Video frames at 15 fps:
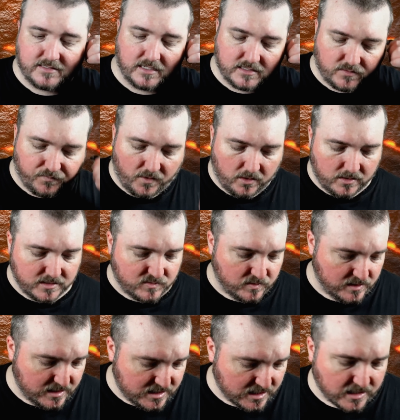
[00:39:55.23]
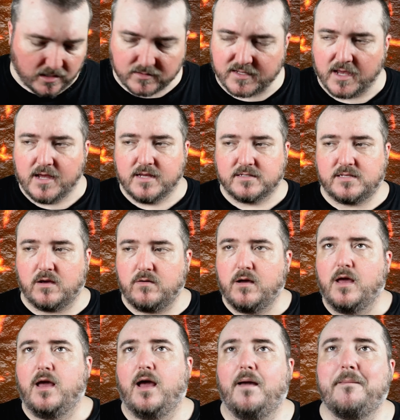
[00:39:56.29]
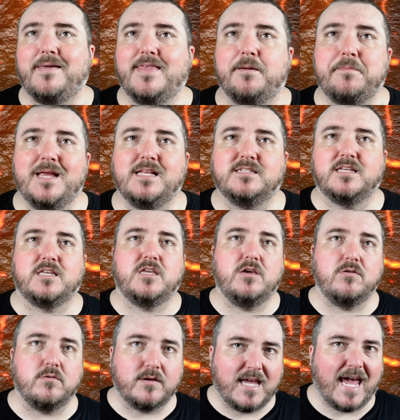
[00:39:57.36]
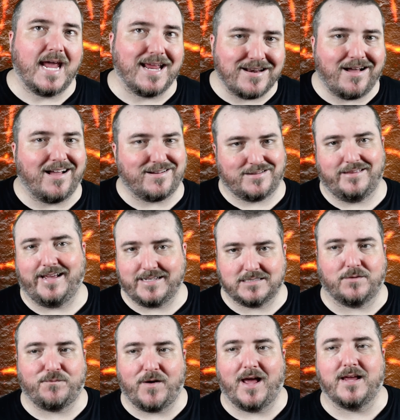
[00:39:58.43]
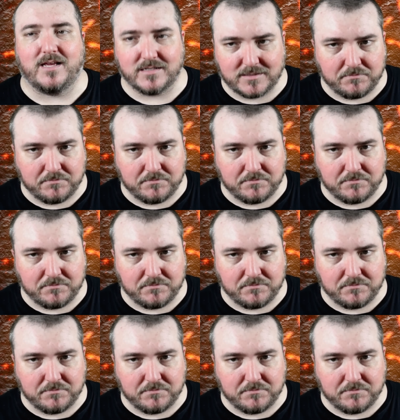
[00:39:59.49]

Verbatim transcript: as far as religion goes. So, I mean, that means that you cannot classify us